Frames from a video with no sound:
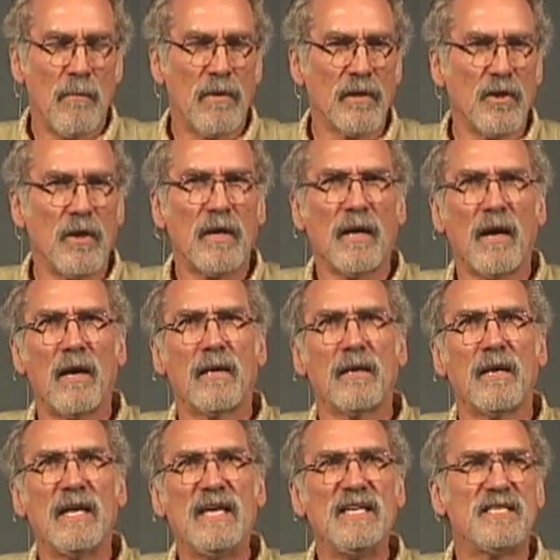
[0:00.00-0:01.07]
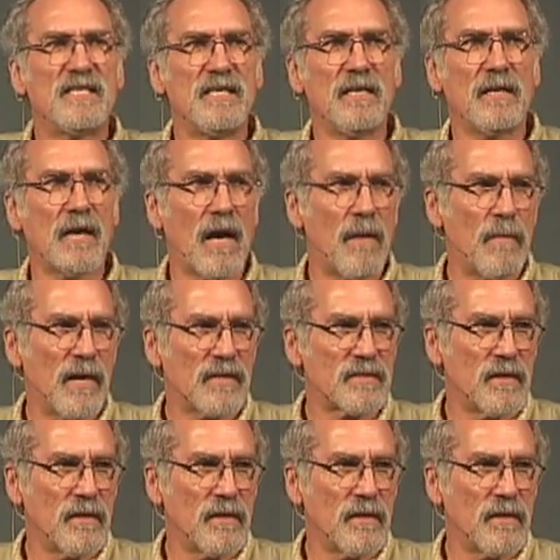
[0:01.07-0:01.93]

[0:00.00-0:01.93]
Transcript: But look at EC comics.